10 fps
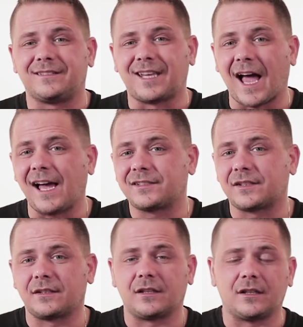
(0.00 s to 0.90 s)
tasks
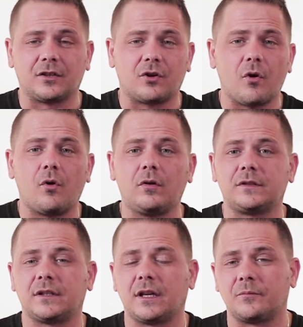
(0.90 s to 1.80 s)
and the
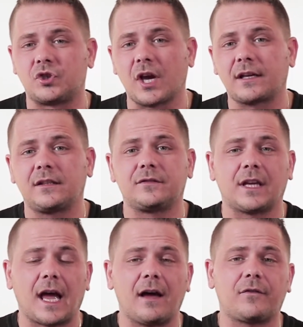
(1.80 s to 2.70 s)
goals and the objectives
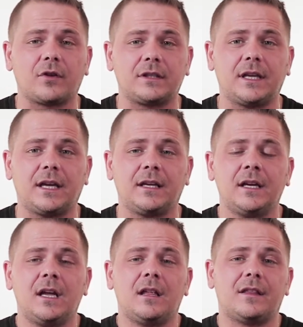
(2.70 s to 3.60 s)
they have for the day
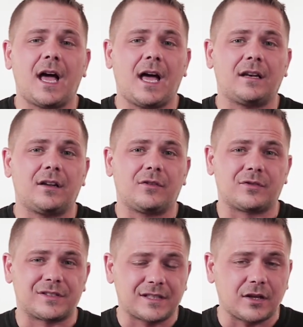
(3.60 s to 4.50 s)
that
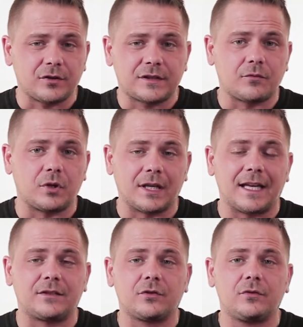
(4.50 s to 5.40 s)
their skill set
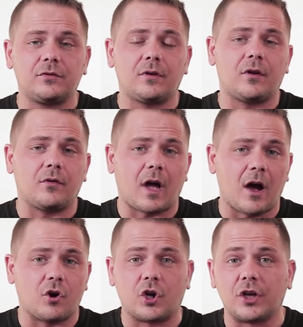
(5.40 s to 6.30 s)
relates to,
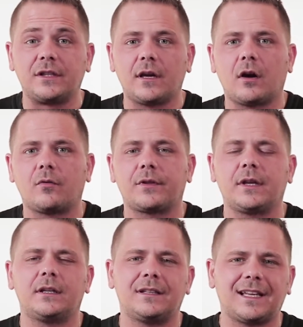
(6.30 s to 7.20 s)
how good they are with
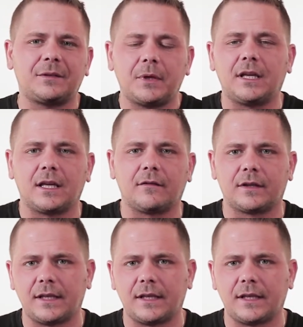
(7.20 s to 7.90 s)
it at the beginning of the